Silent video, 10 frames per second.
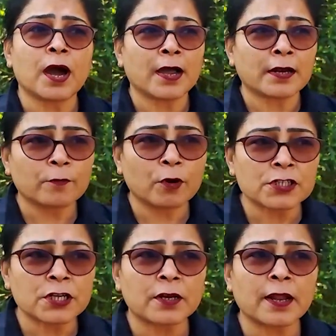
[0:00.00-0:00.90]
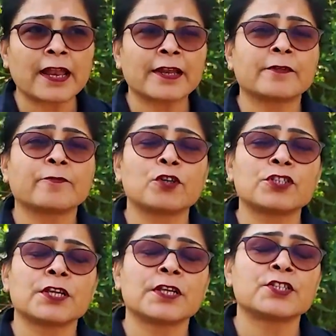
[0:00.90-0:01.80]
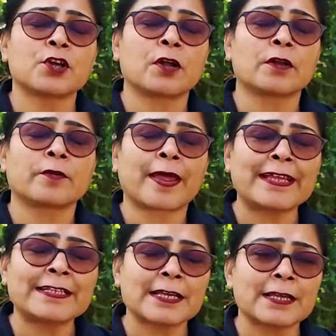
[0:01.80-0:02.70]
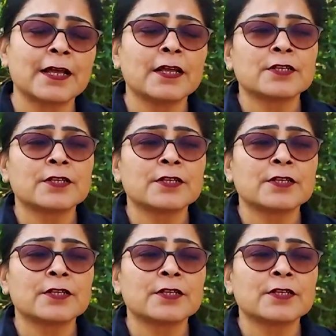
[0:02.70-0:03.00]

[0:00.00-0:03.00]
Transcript: You are a voter, and voting is your right.